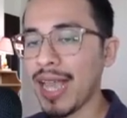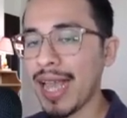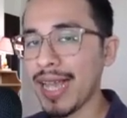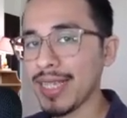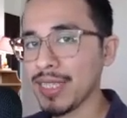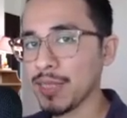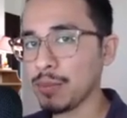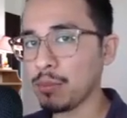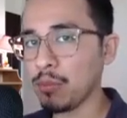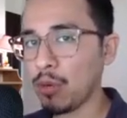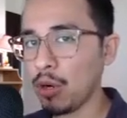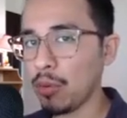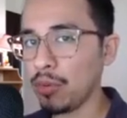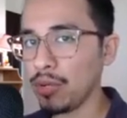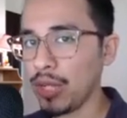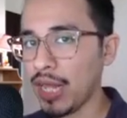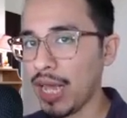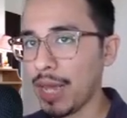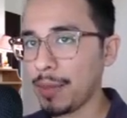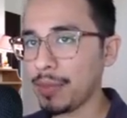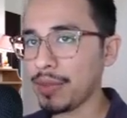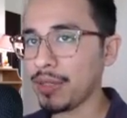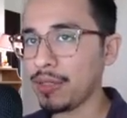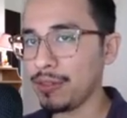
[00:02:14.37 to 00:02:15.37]
has a mobile
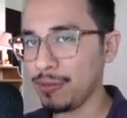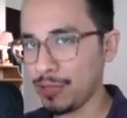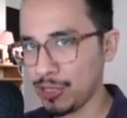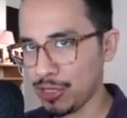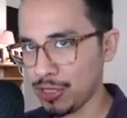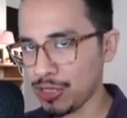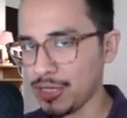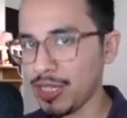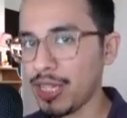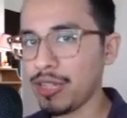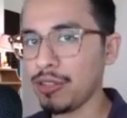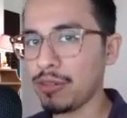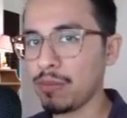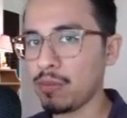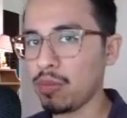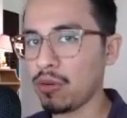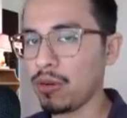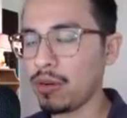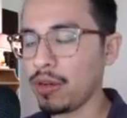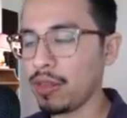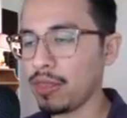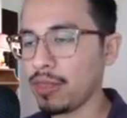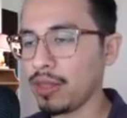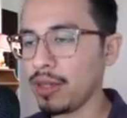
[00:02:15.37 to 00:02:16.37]
app, which is another
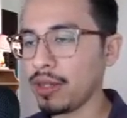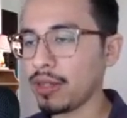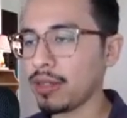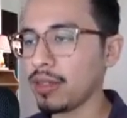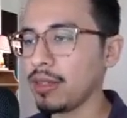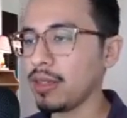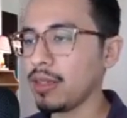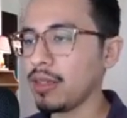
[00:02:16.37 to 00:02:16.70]
important thing.